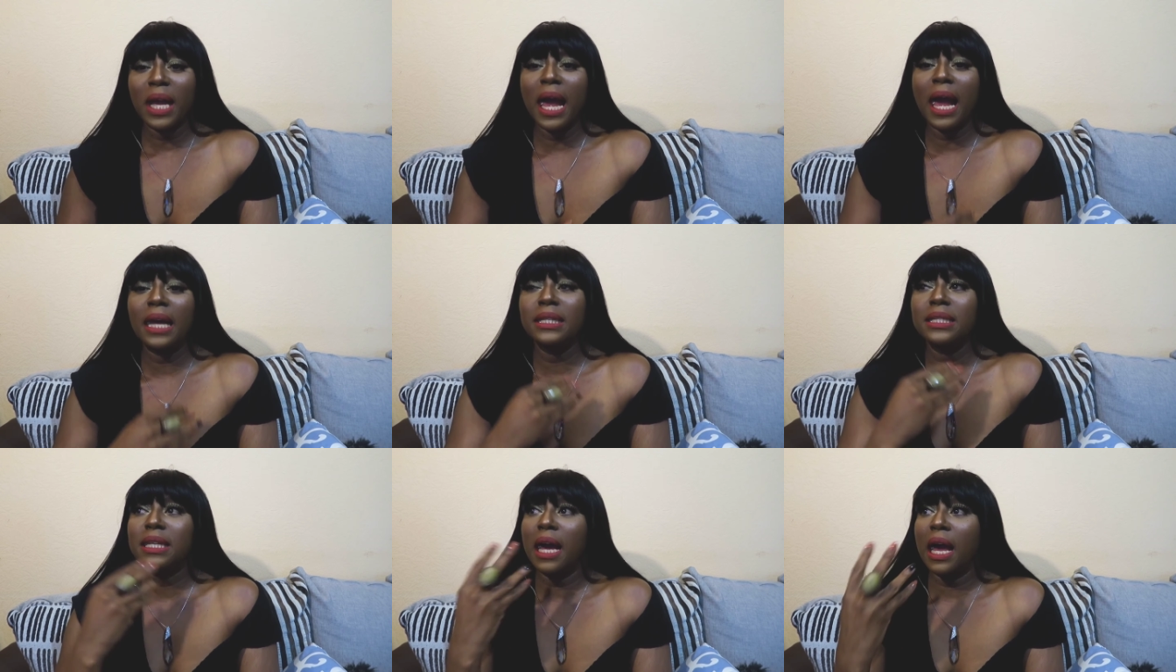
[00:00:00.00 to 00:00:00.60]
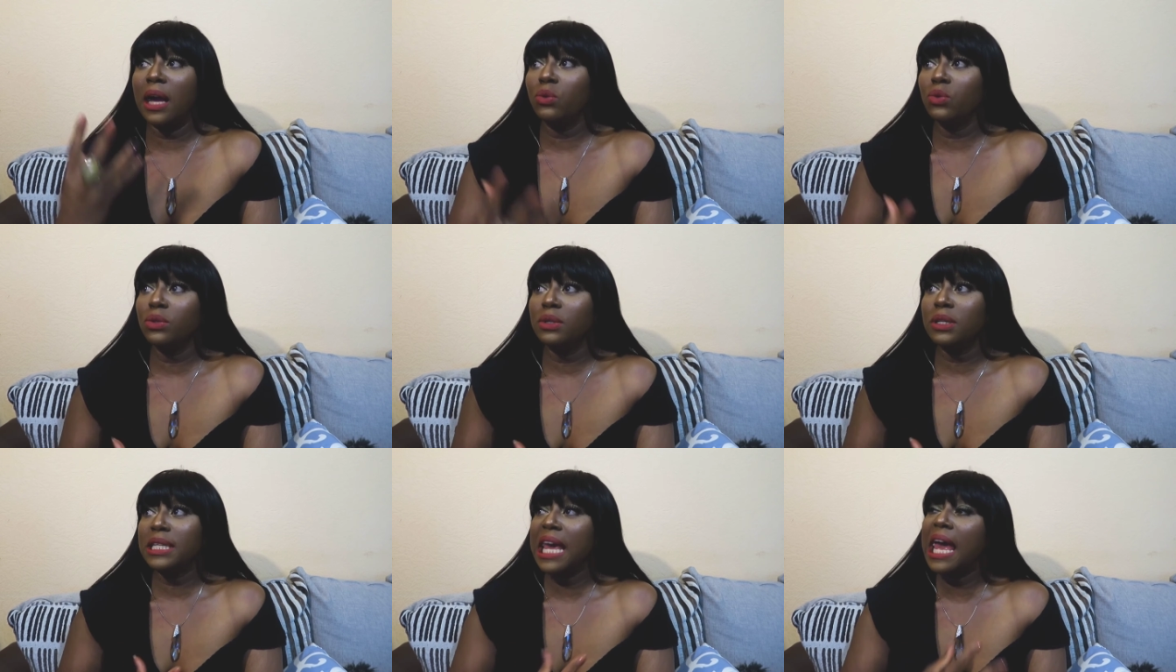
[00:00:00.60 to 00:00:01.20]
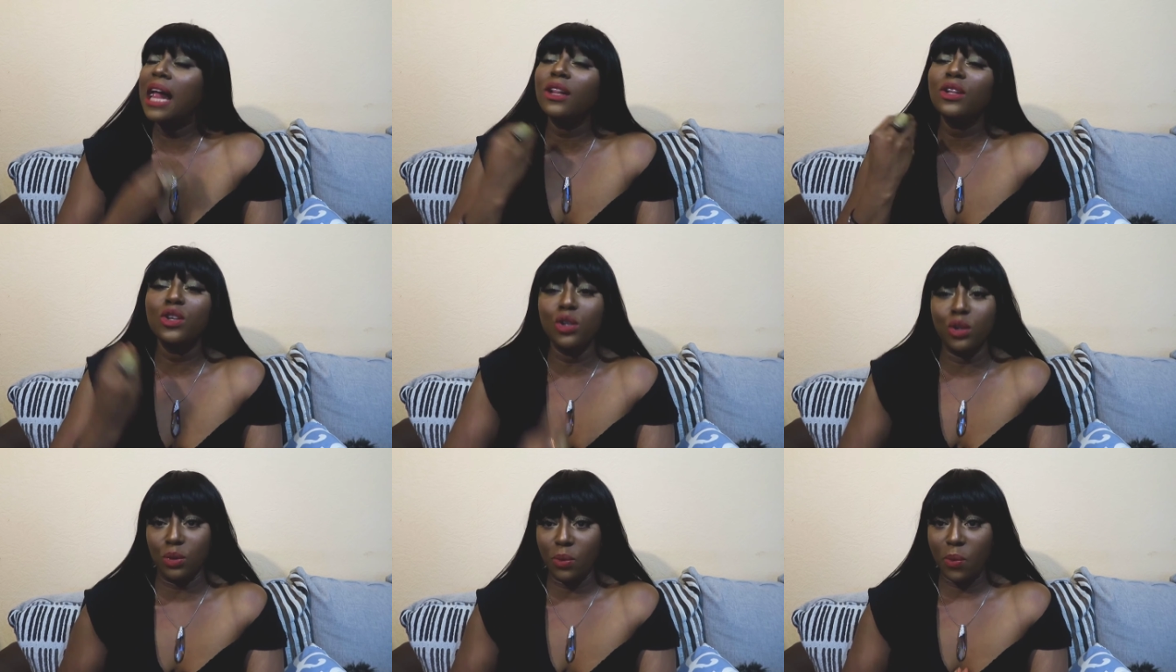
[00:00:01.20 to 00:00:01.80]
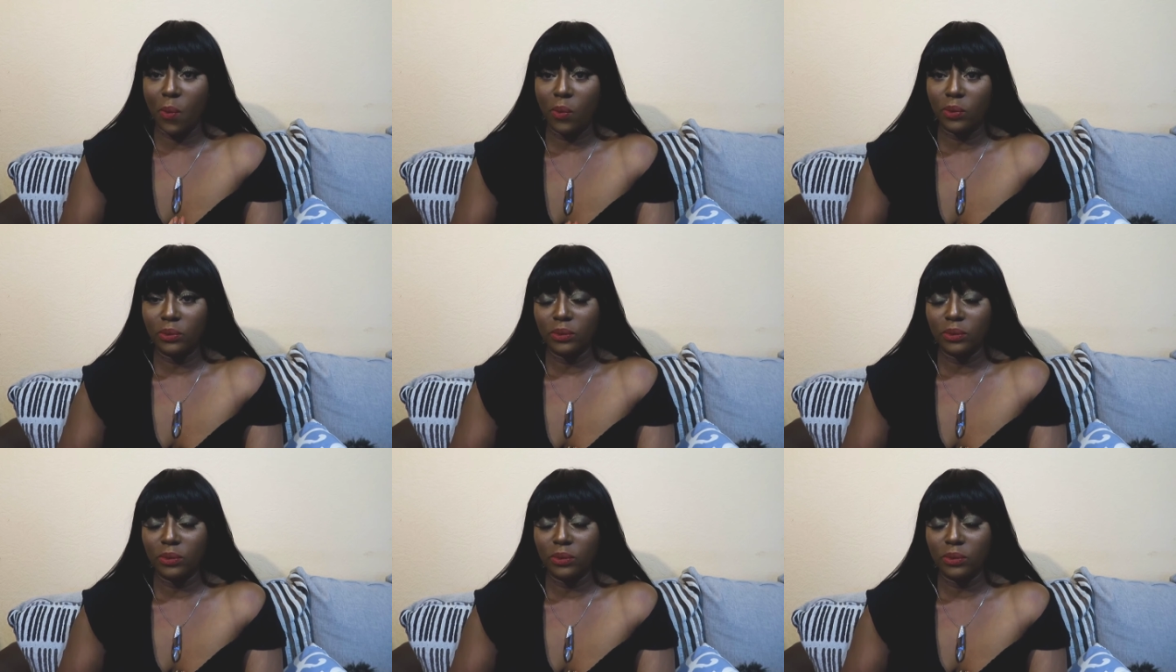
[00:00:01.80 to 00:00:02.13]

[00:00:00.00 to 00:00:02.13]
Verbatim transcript: And I will tell you,